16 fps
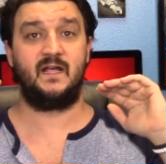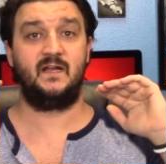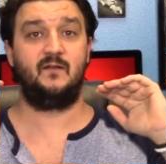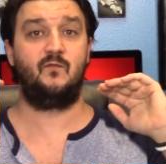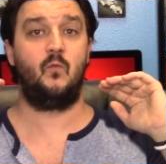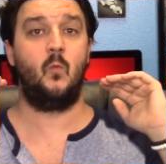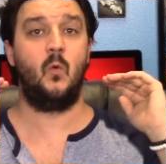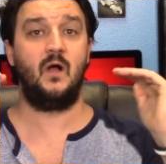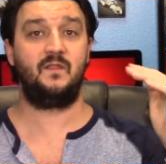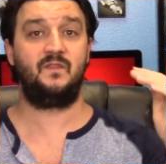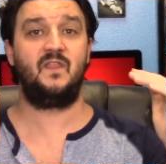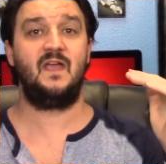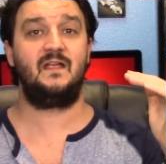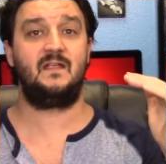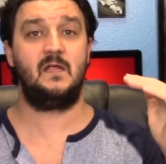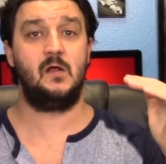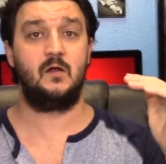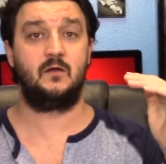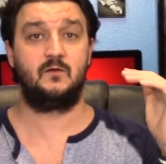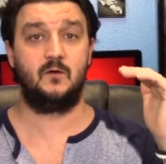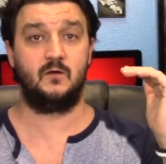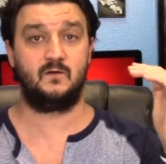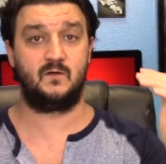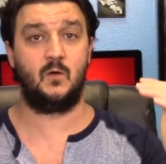kind of what that
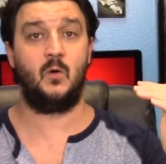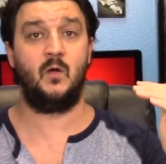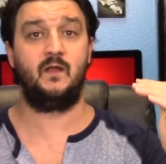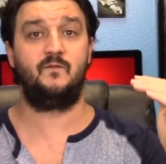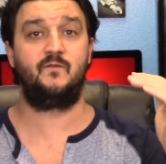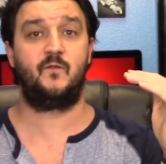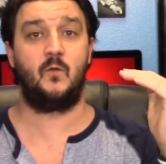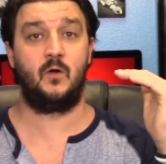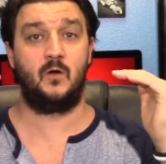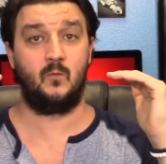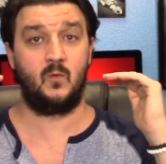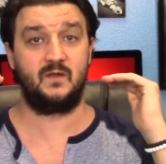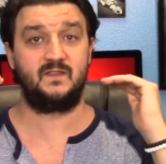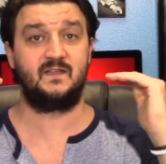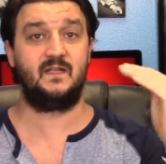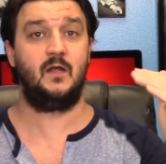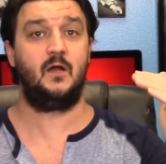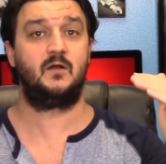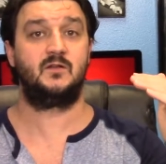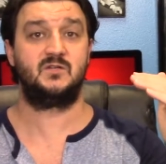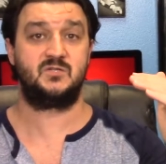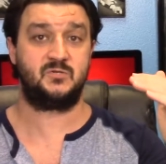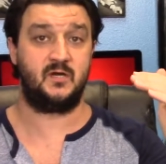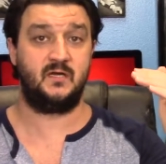character is going for and what the
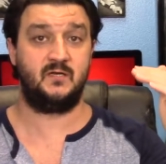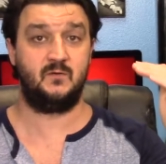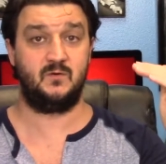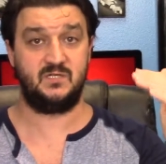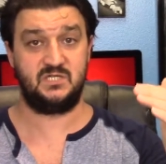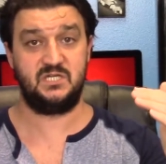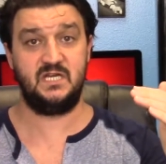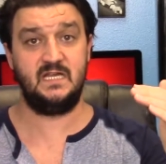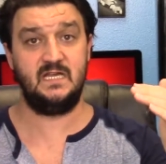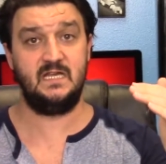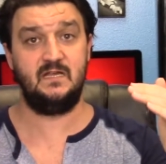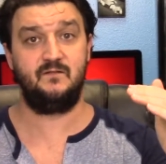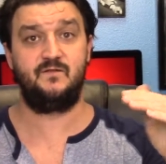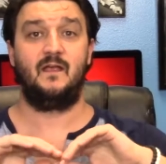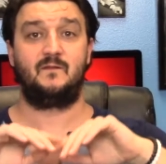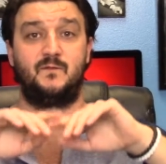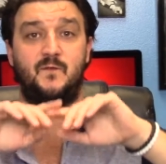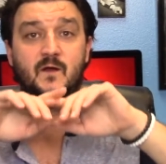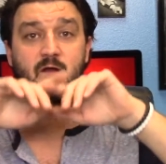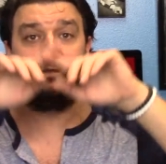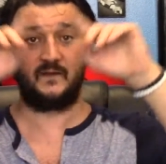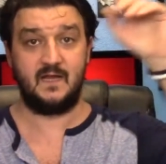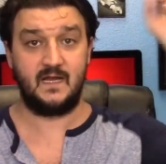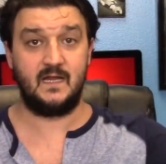character is trying to achieve as far
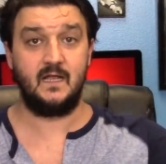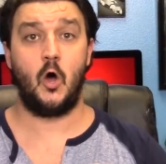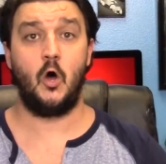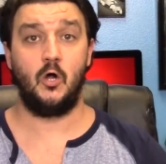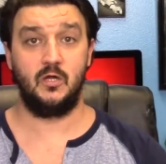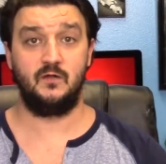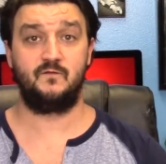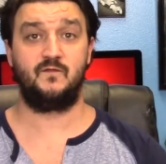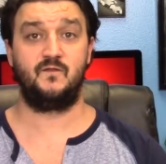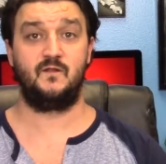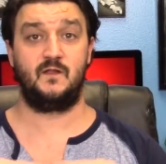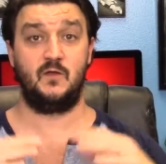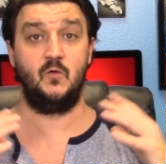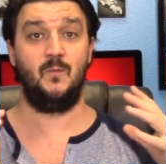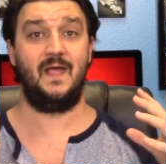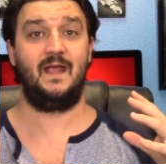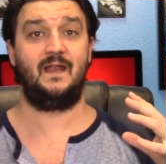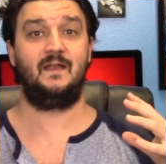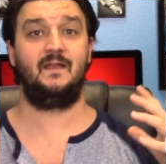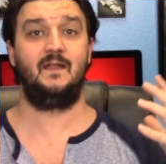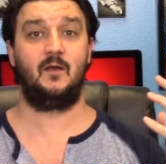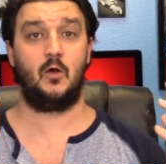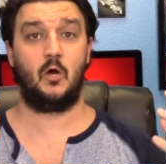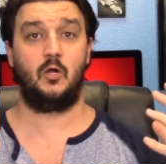as like all of
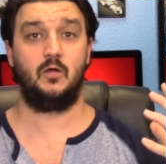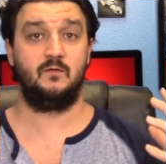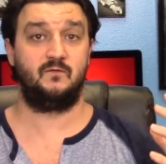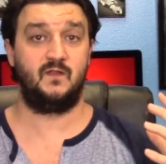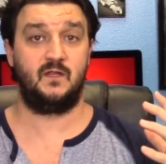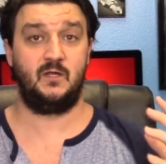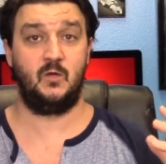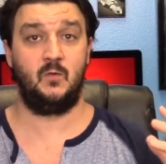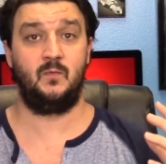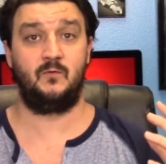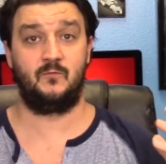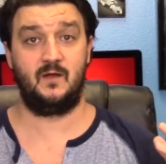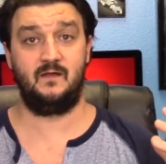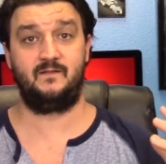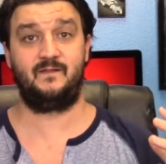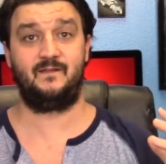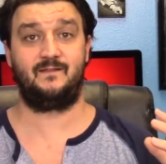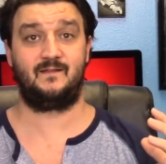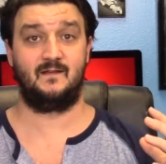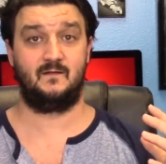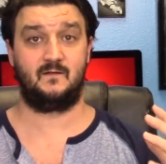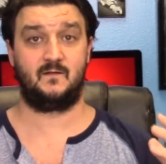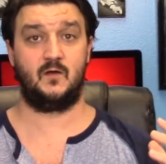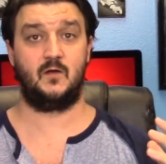humanity and all of the human race is
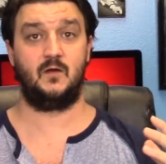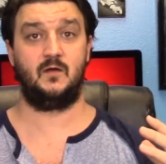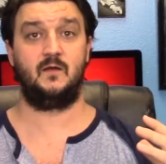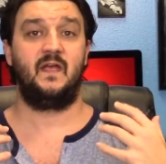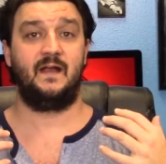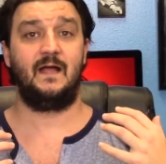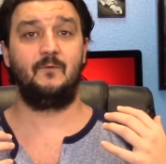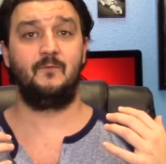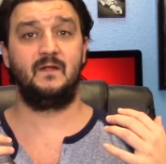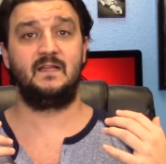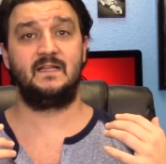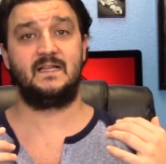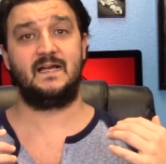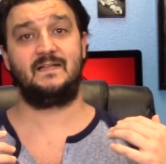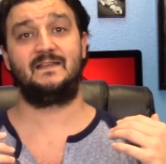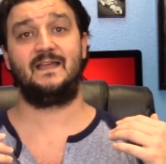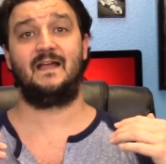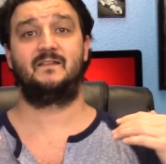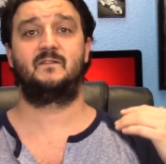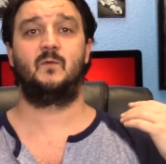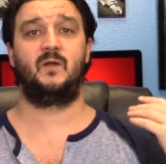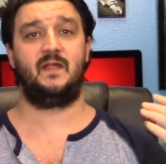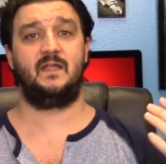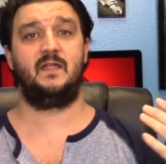concerned. And I really like that.
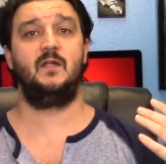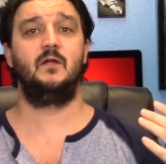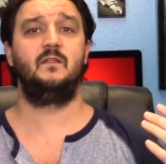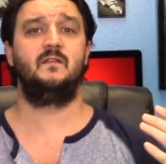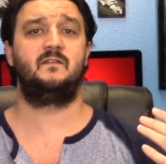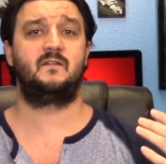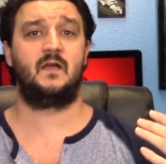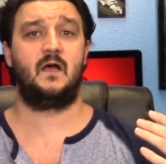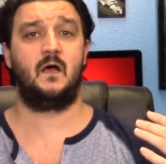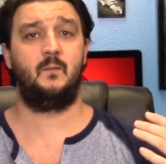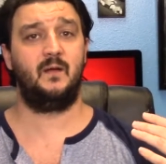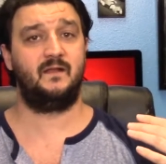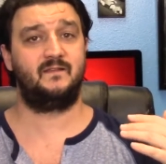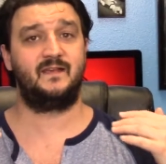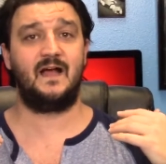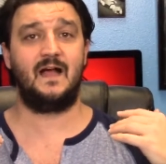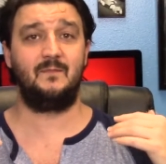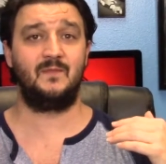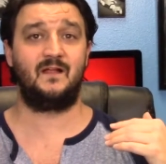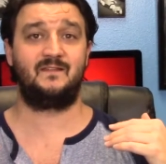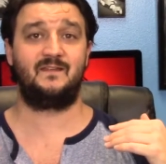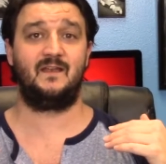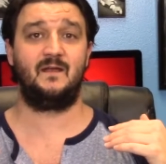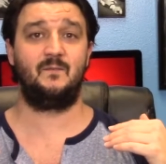So when I hear these comments, I'm
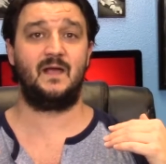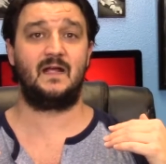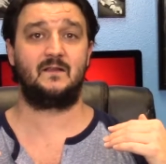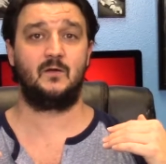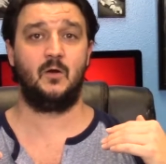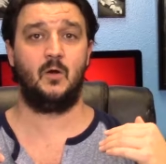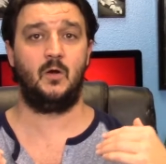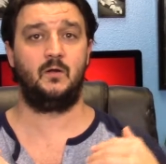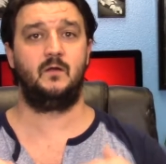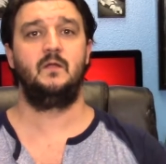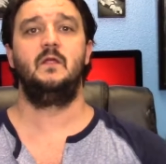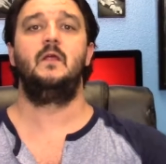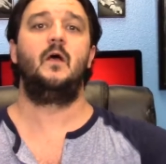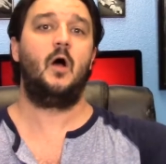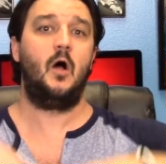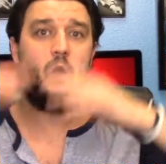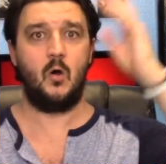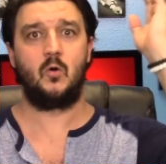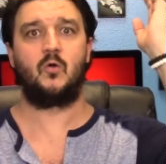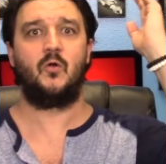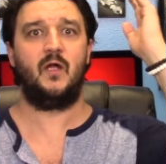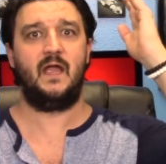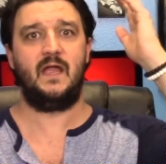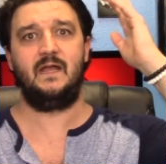not sitting back there going, oh,
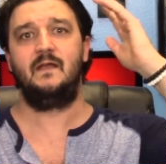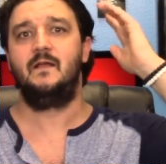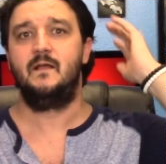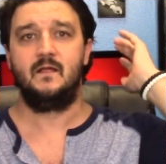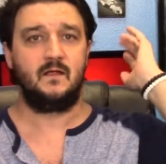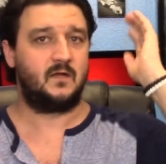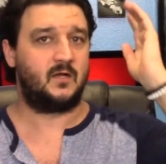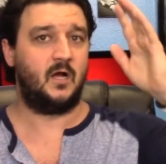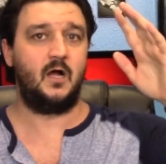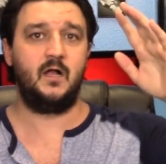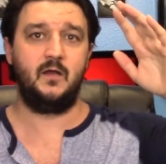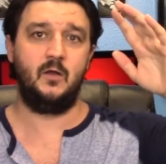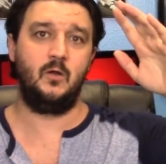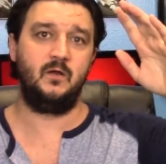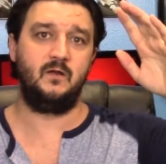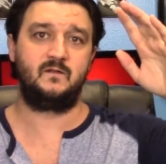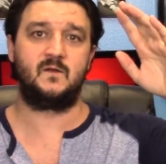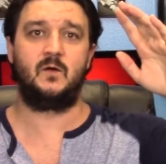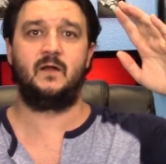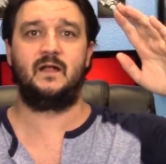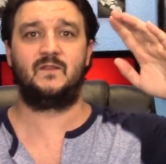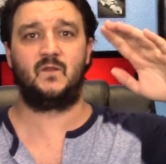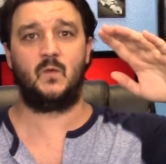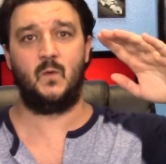great Continuity's
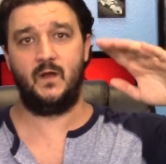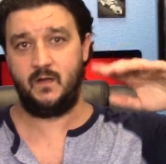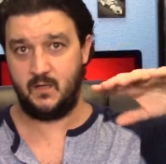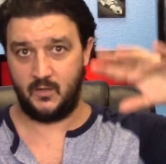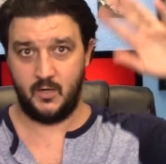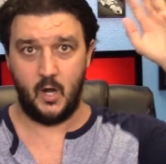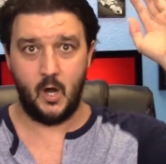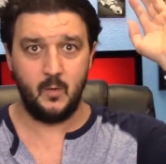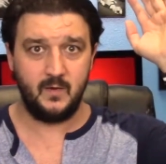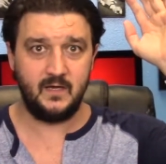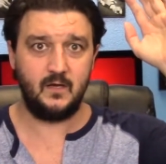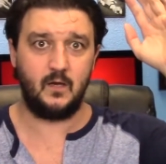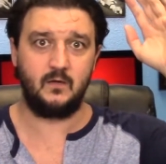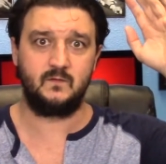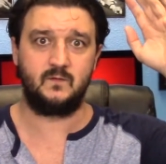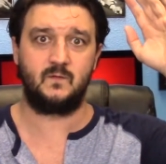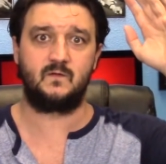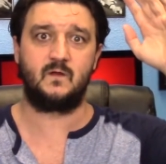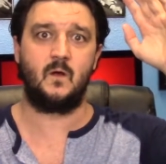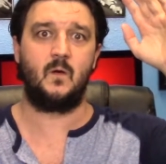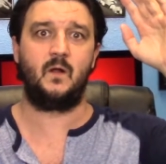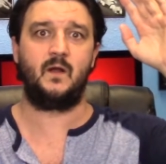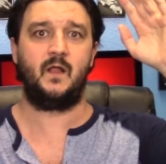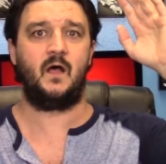going out the window. Nobody knows what's
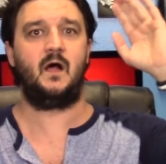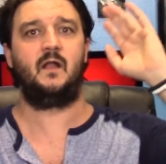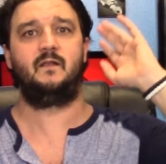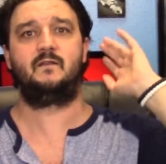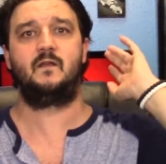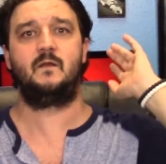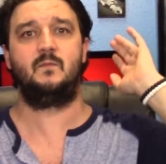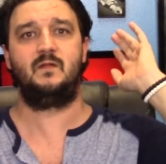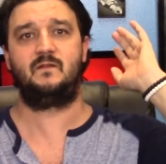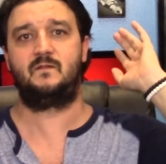going on. It's going to be